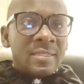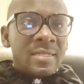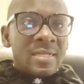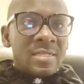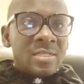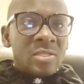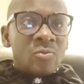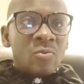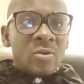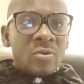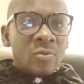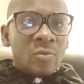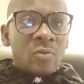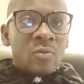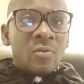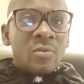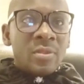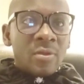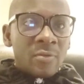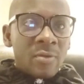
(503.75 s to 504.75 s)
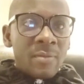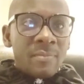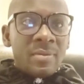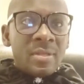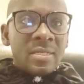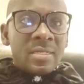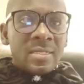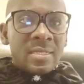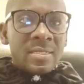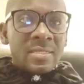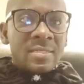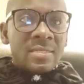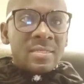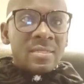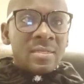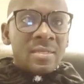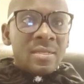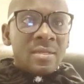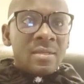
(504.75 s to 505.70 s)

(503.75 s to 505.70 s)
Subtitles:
That's what you call the rapid test.